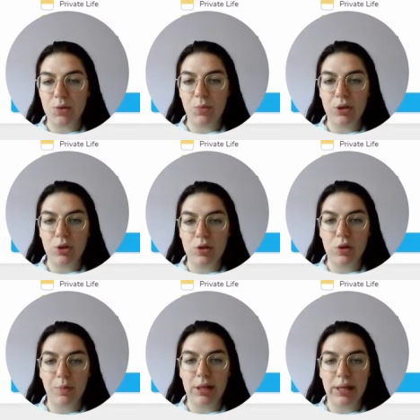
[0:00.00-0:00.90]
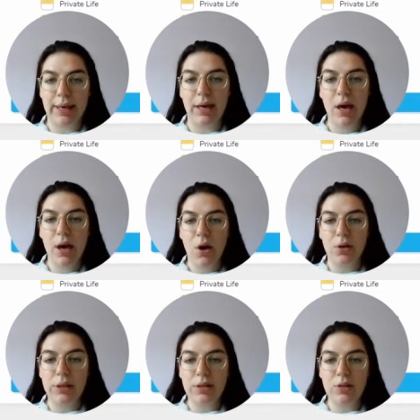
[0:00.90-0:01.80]
So when you double click
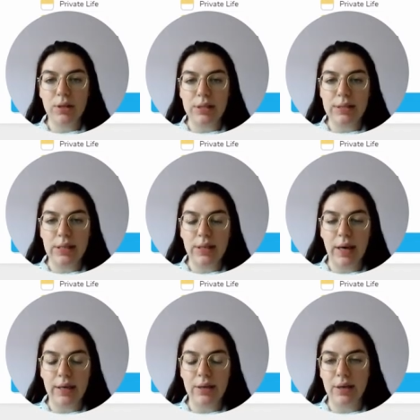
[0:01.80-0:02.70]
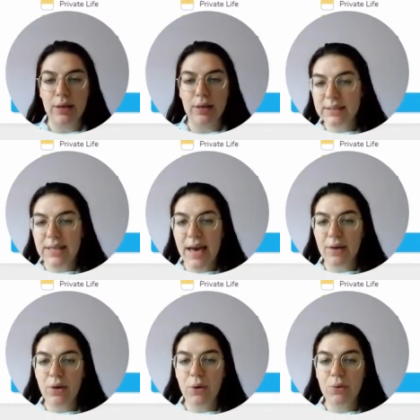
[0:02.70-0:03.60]
on it, you can see that you can
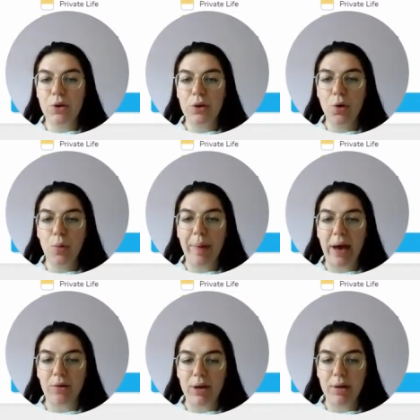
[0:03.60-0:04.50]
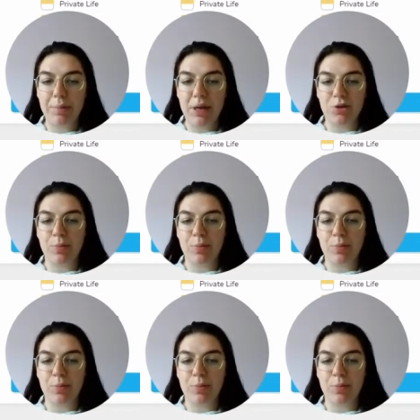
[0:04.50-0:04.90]
download your background image